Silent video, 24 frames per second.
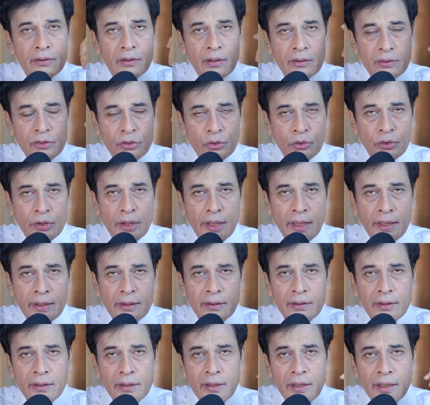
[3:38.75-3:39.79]
so
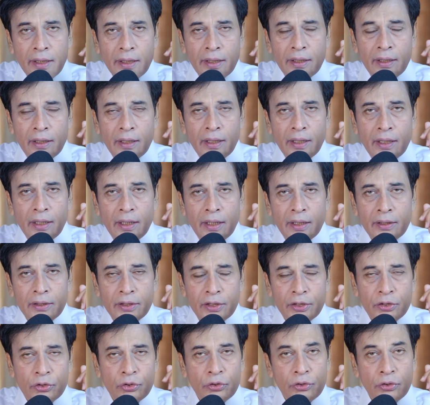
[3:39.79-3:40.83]
that
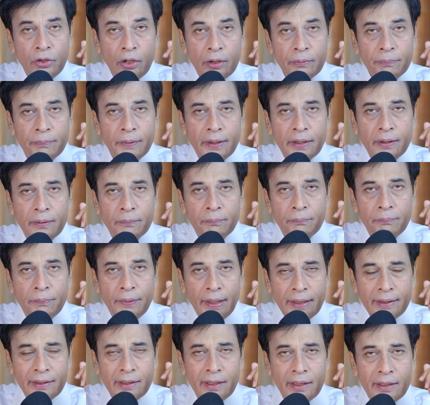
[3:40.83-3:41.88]
he should not become
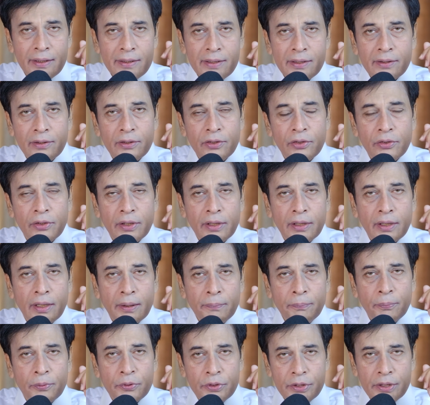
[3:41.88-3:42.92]
breathless during the
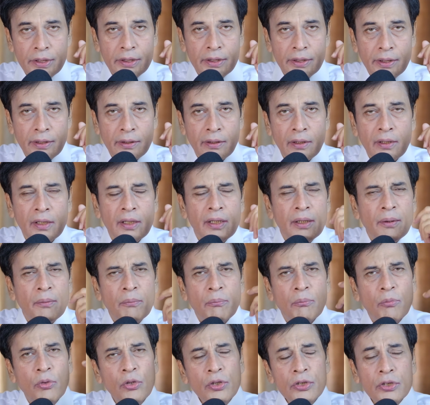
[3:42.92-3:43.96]
procedure.
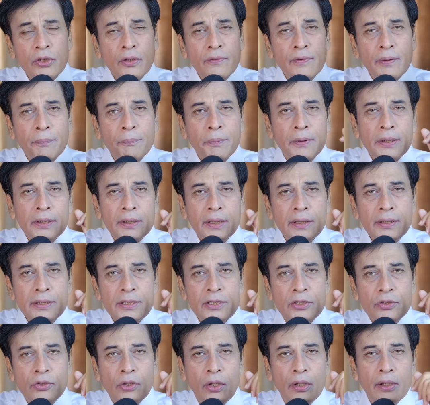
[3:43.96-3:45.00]
Most of the
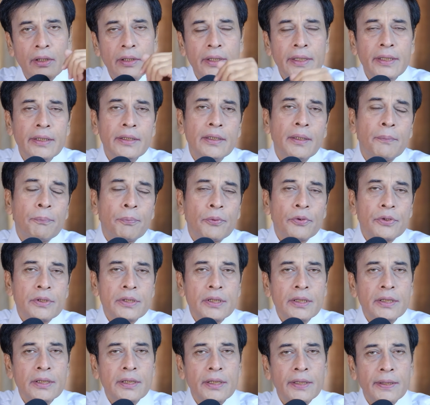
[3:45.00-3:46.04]
patients tolerate the
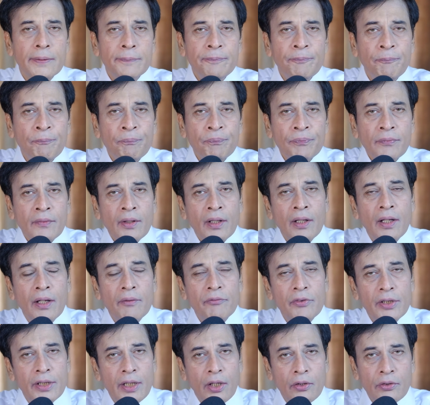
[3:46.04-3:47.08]
procedure
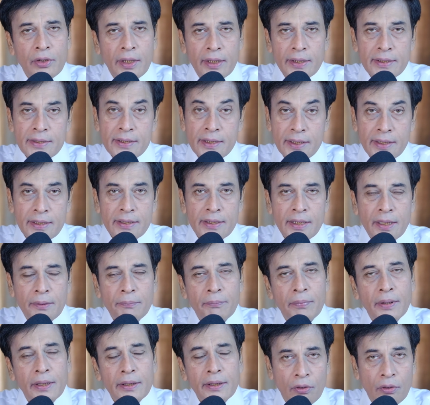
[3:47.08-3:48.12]
without anesthesia,
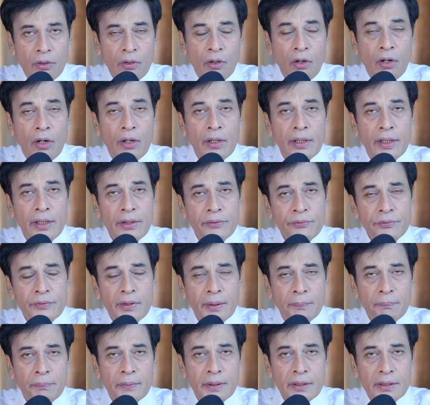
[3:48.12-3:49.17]
or if the
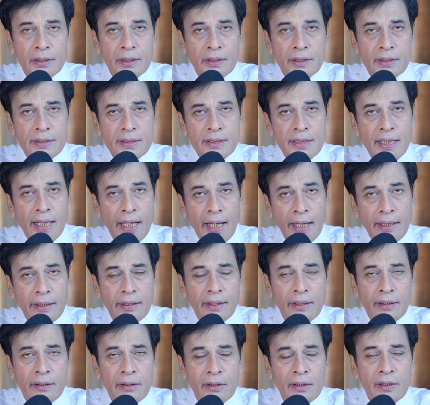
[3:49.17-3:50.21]
patient is
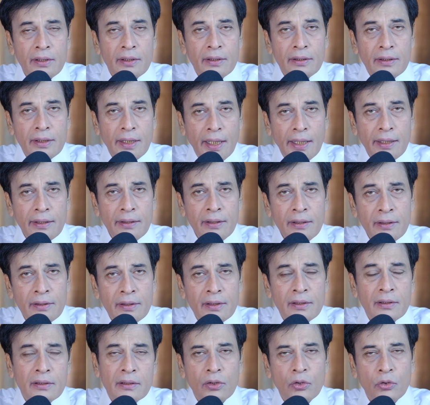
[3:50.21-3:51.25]
gagging, then
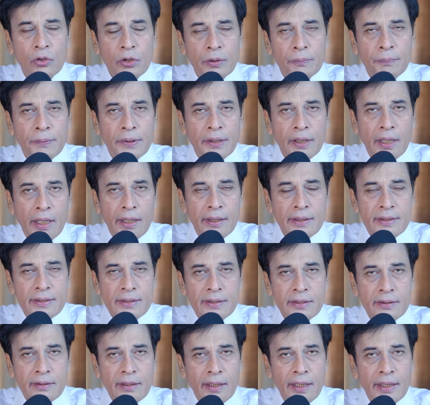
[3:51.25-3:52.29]
could be
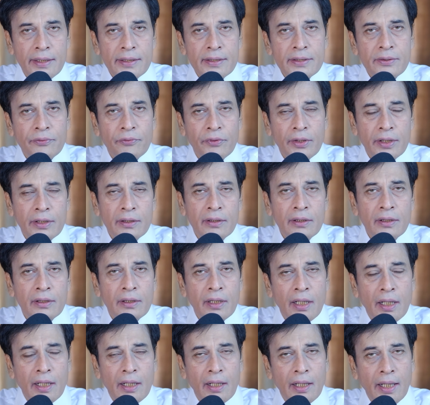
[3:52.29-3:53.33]
anesthetized with
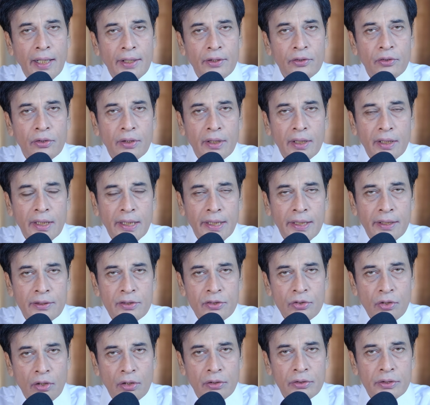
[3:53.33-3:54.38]
a lidocaine
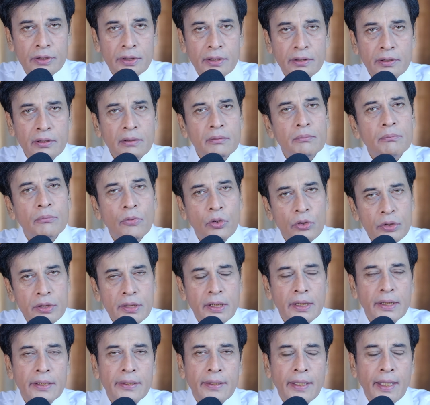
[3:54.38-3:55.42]
solution,
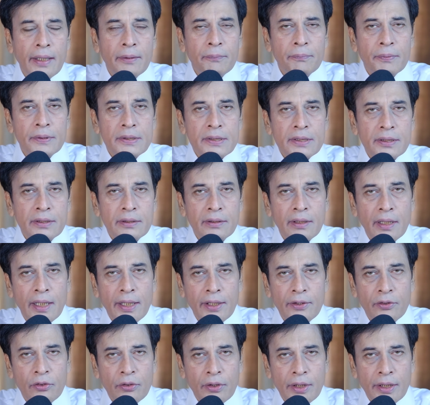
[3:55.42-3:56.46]
mostly 10%
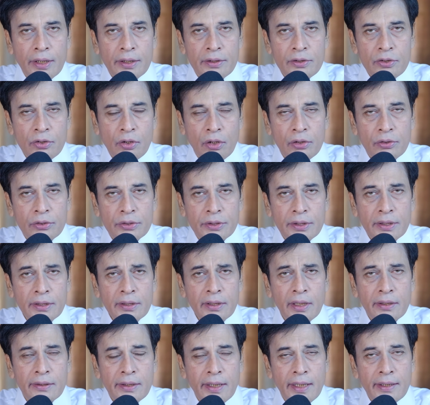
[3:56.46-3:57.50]
lidocaine solution,
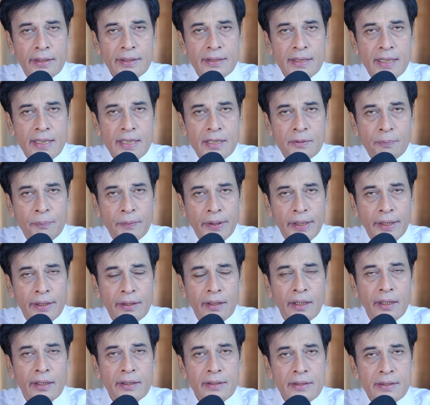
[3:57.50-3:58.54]
that is
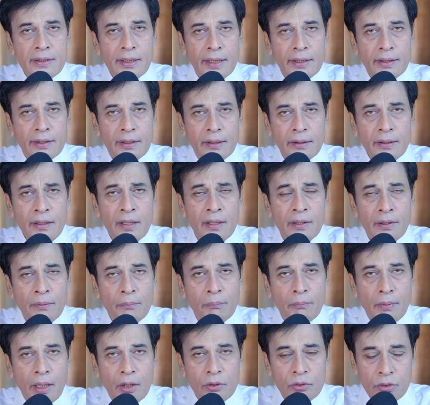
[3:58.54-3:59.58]
sprayed inside the
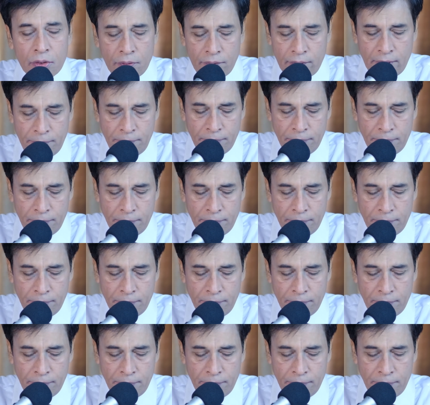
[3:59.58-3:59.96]
mouth of the